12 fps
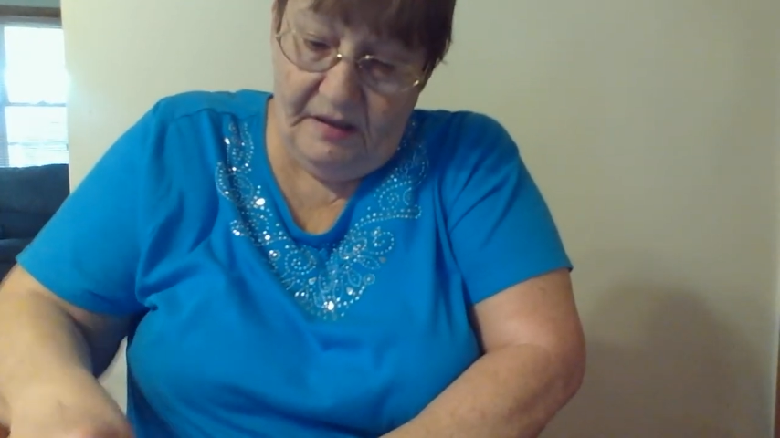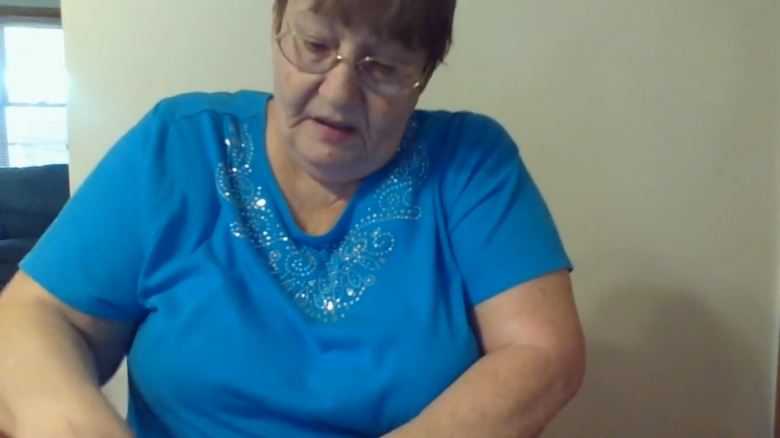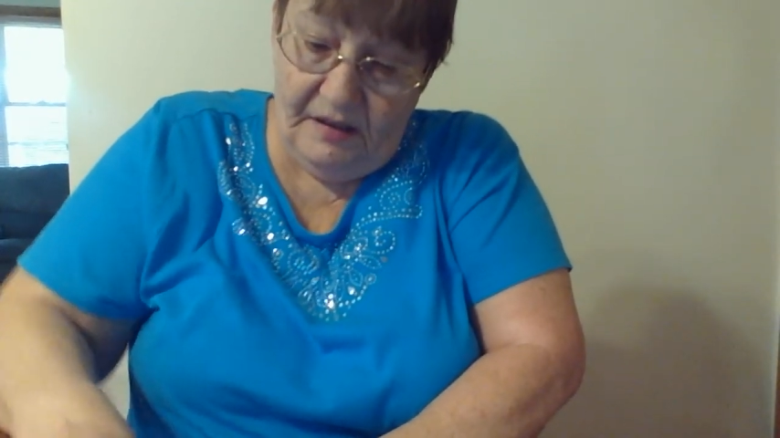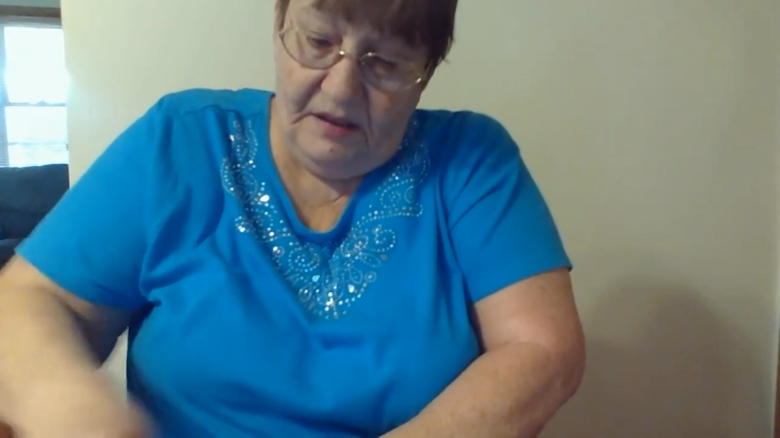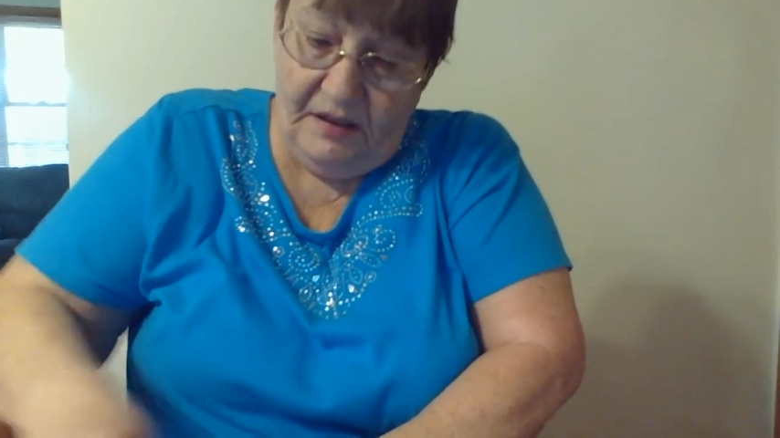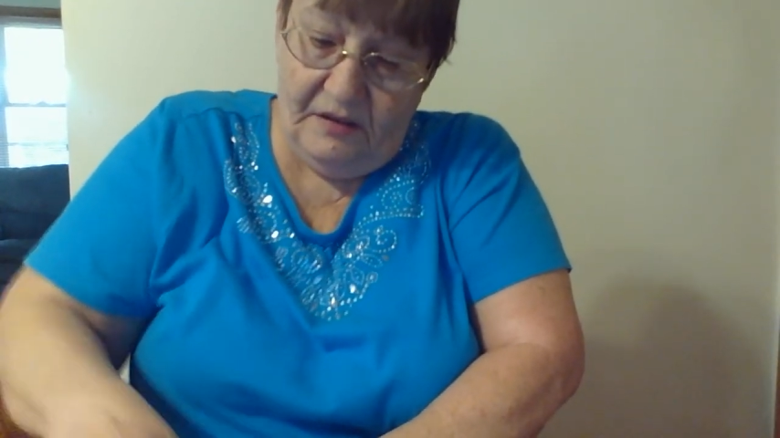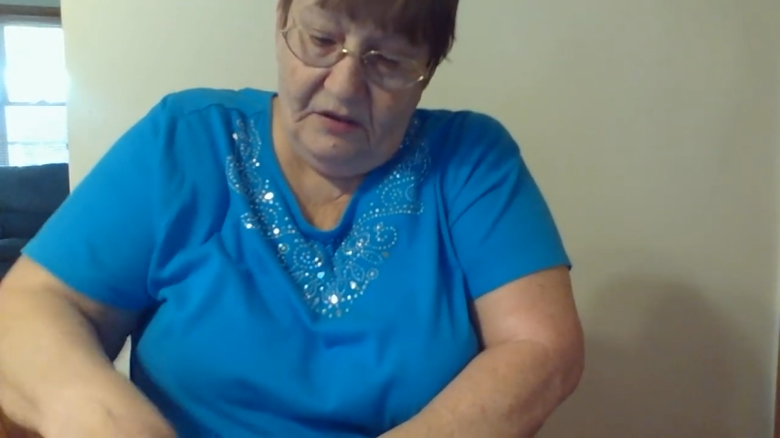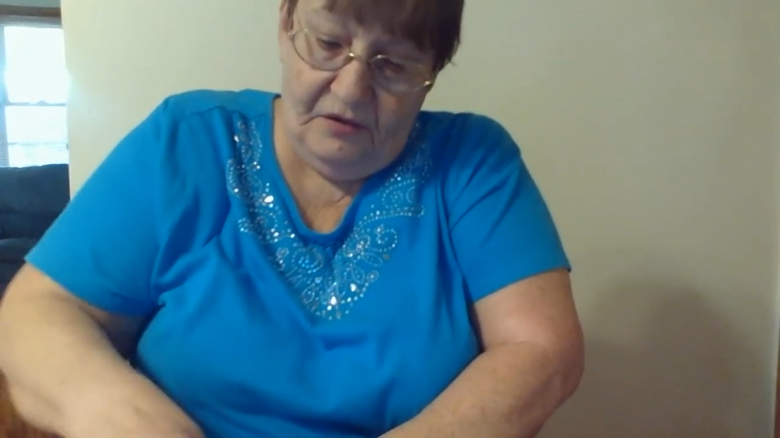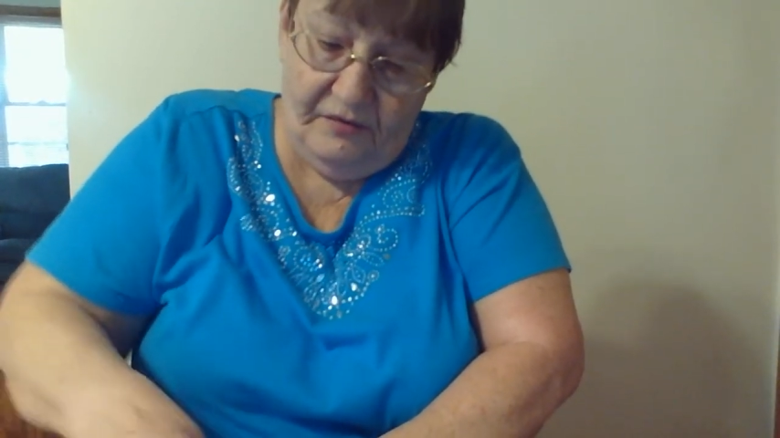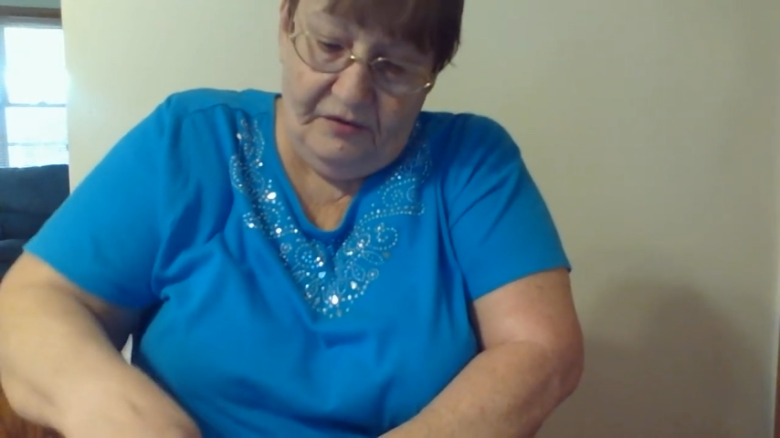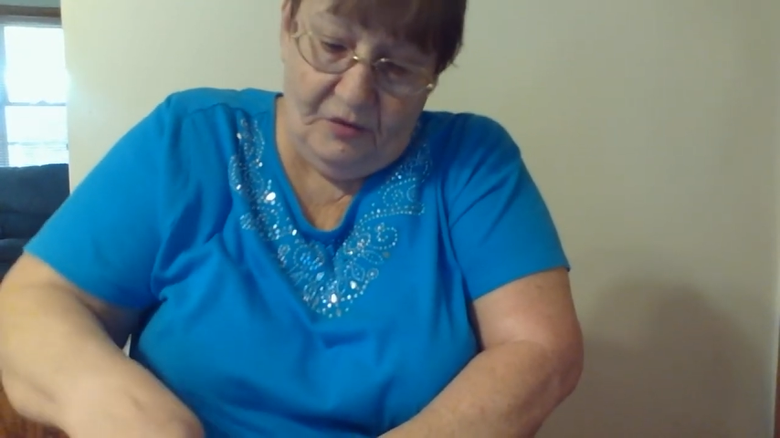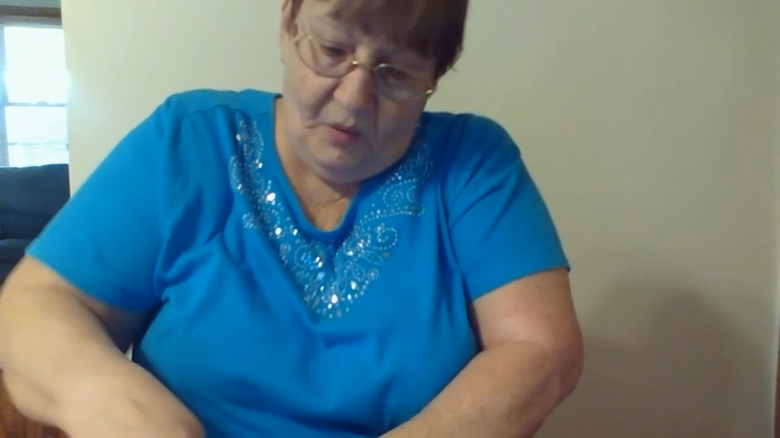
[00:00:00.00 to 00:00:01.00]
then I get
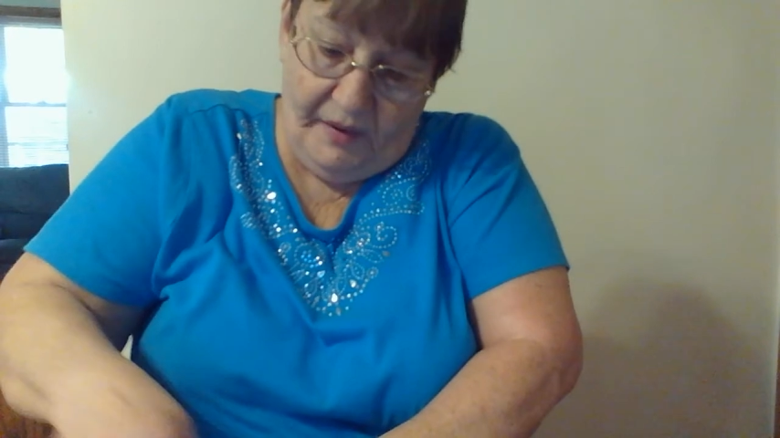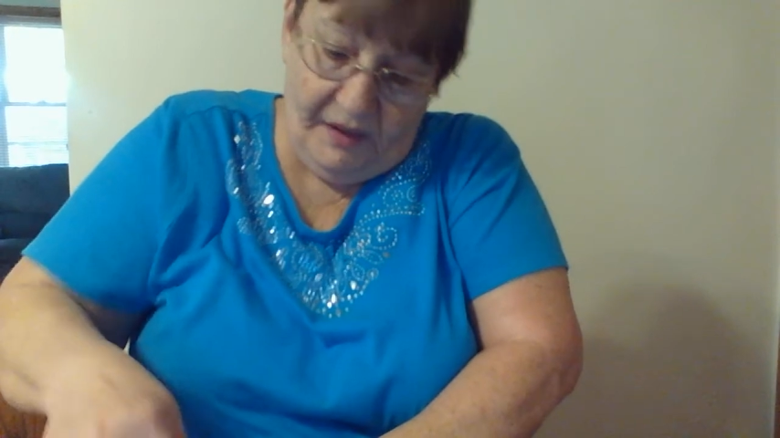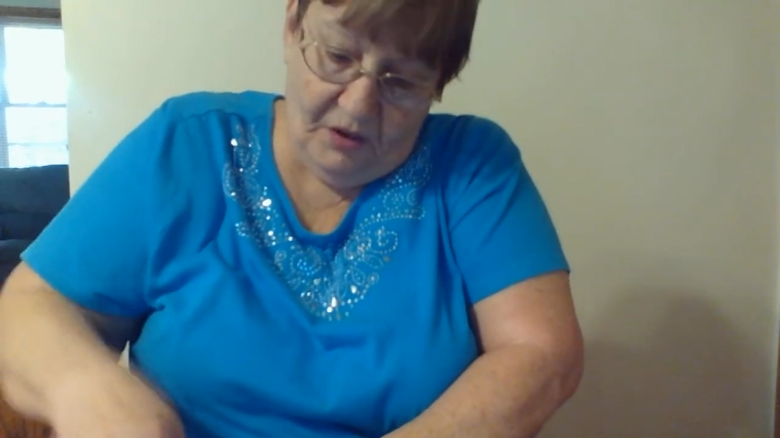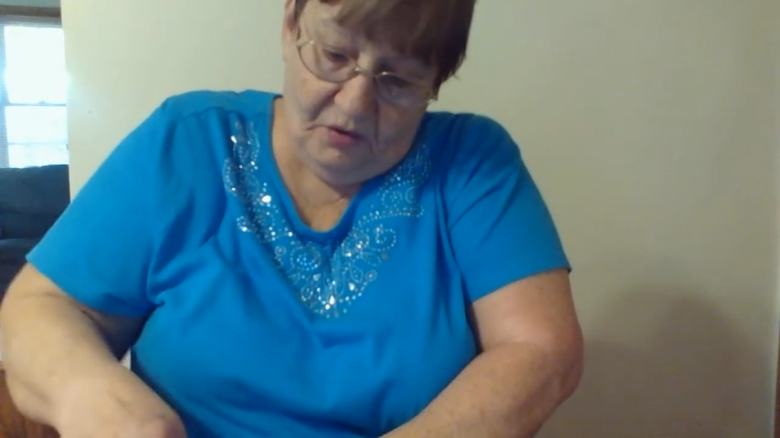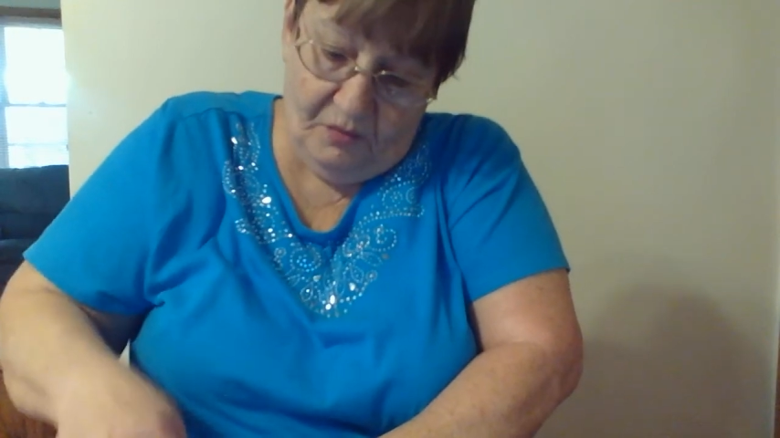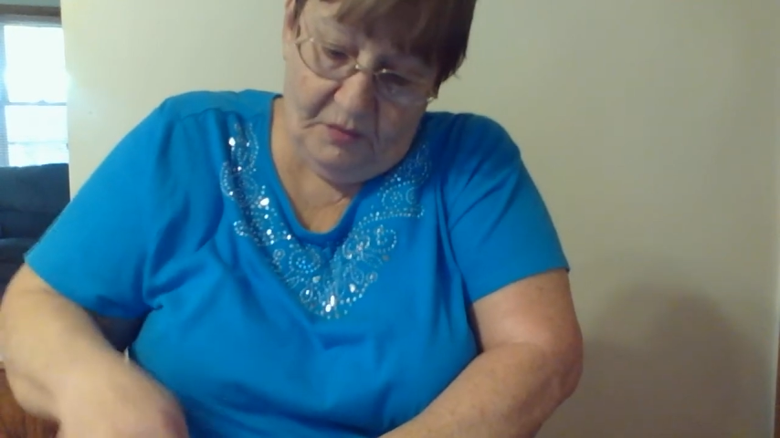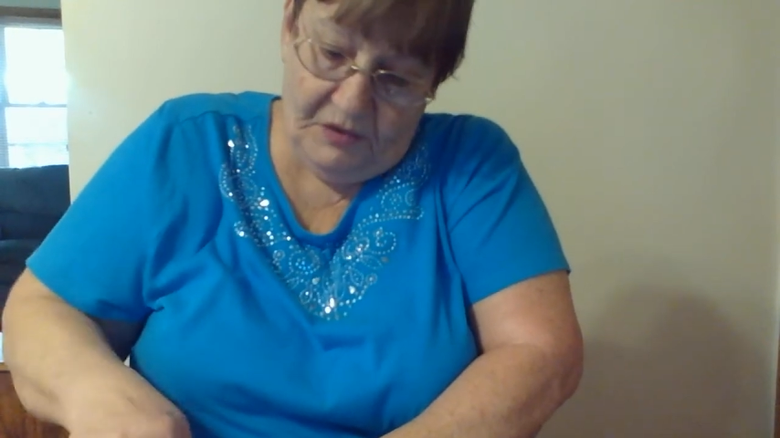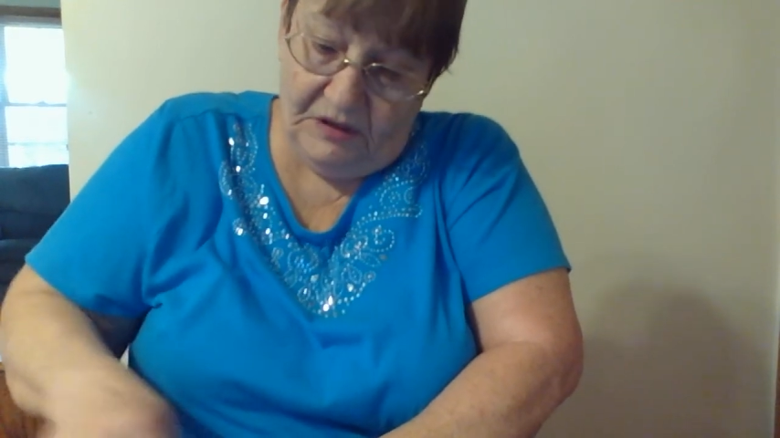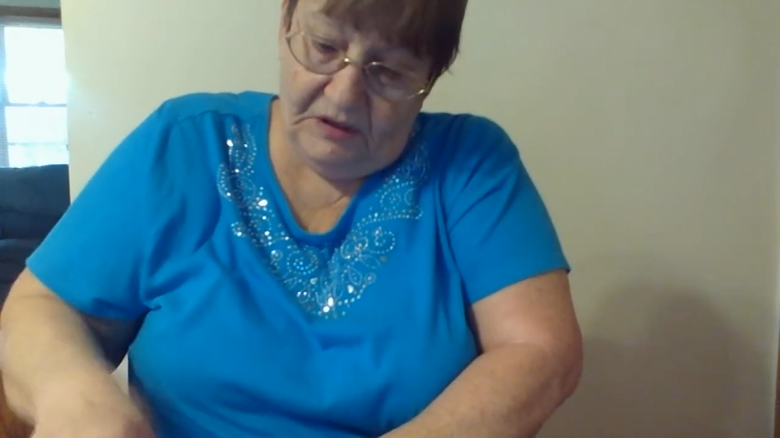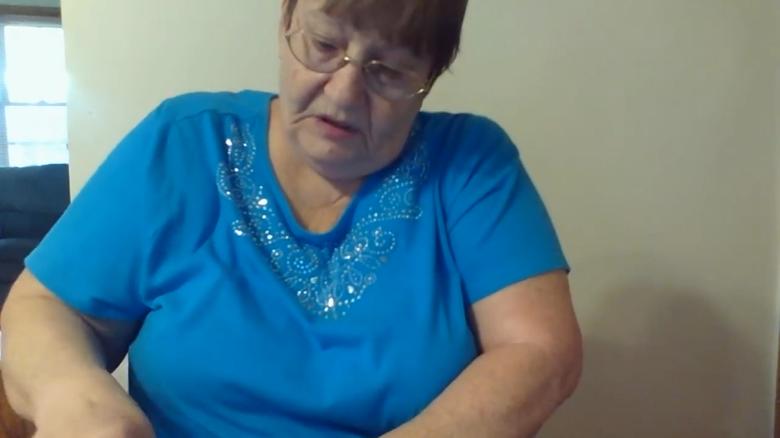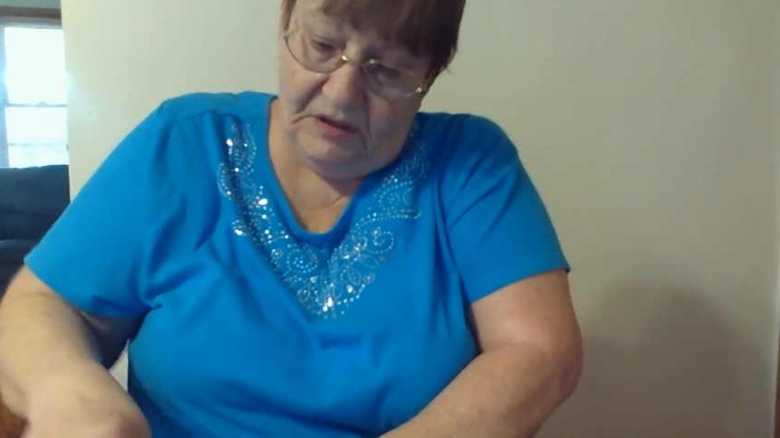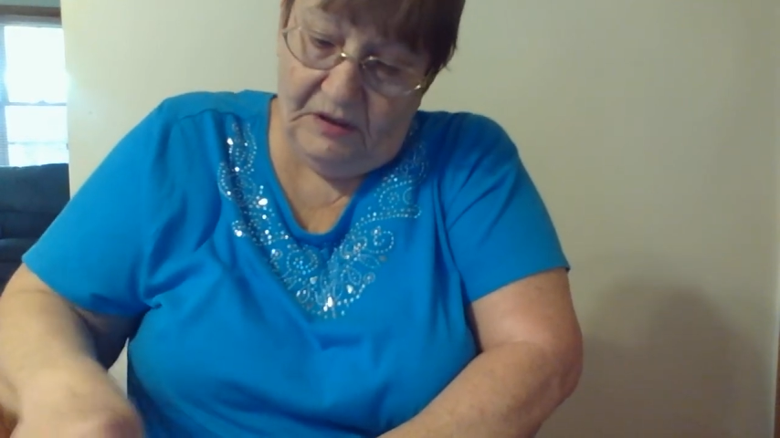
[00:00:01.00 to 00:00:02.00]
overwhelmed
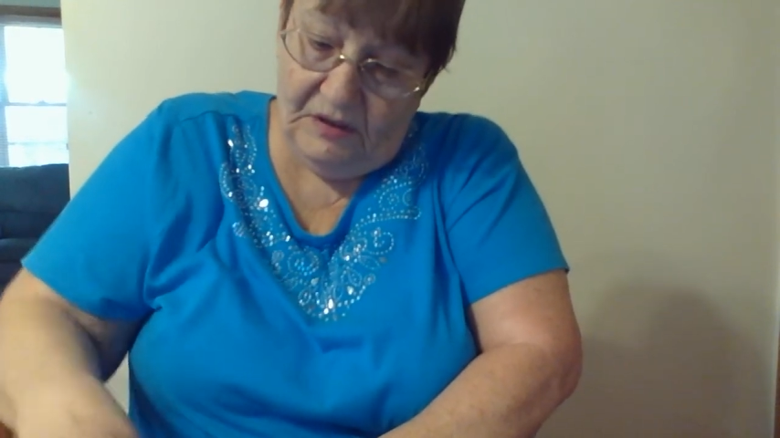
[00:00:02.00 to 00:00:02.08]
and